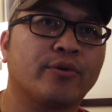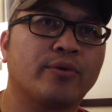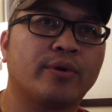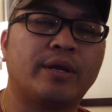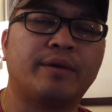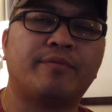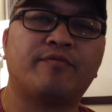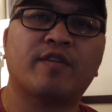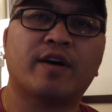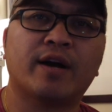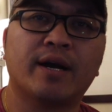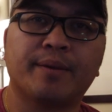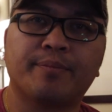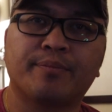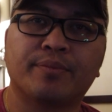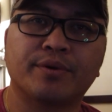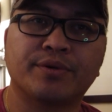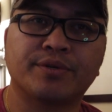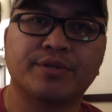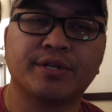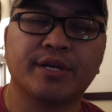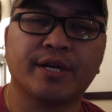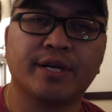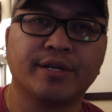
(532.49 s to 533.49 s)

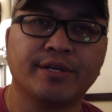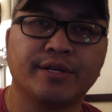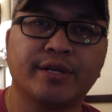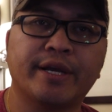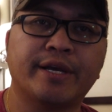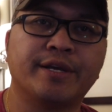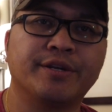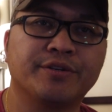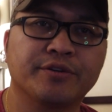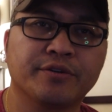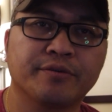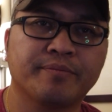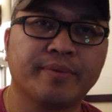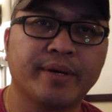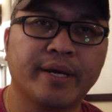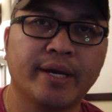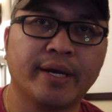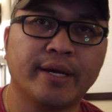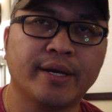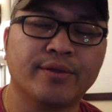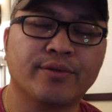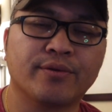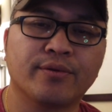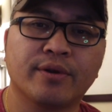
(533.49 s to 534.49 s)
35% danger
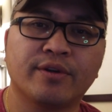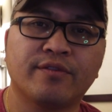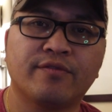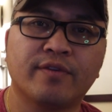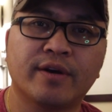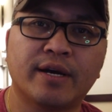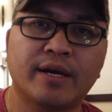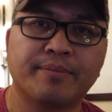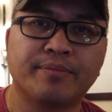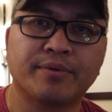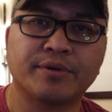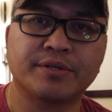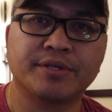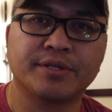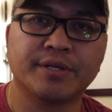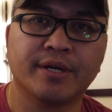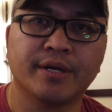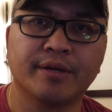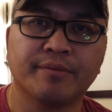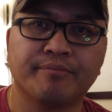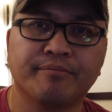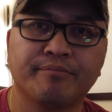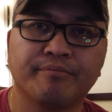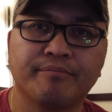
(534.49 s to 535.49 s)
pay and
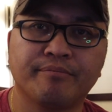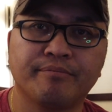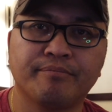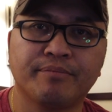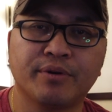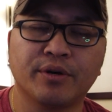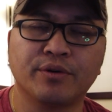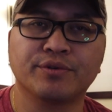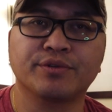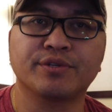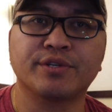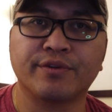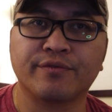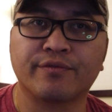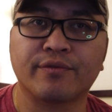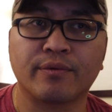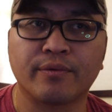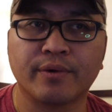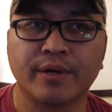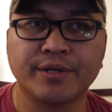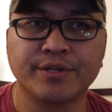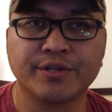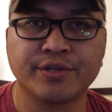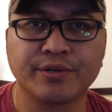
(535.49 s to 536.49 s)
35% post
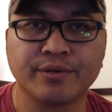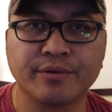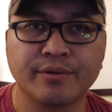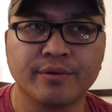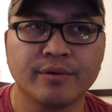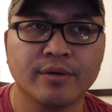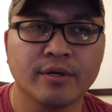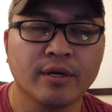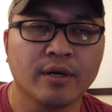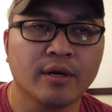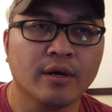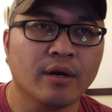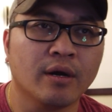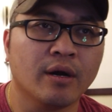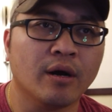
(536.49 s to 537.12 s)
differential